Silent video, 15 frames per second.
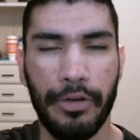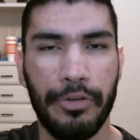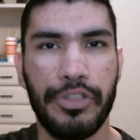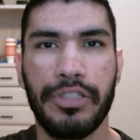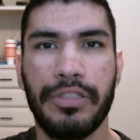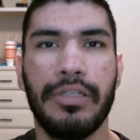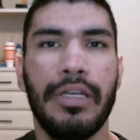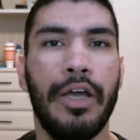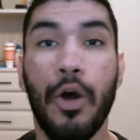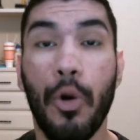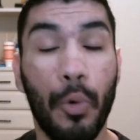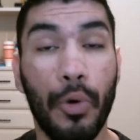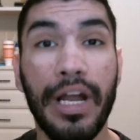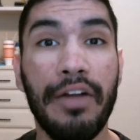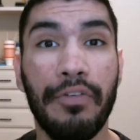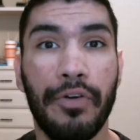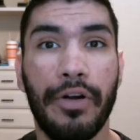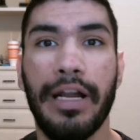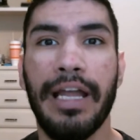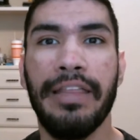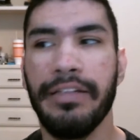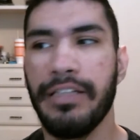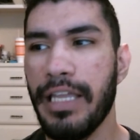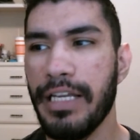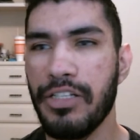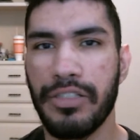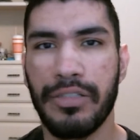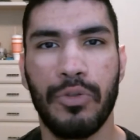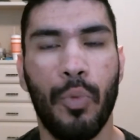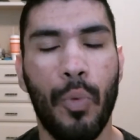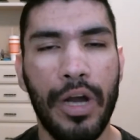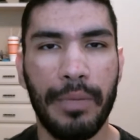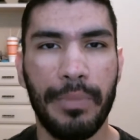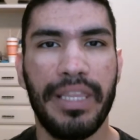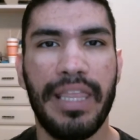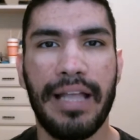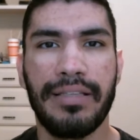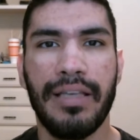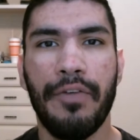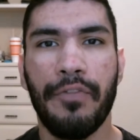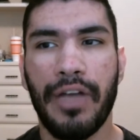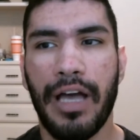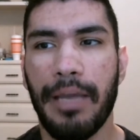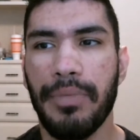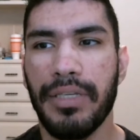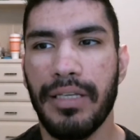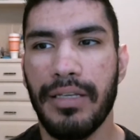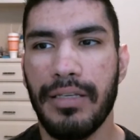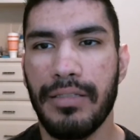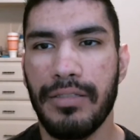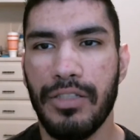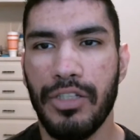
just wherever, and they just want to be that tough guy because,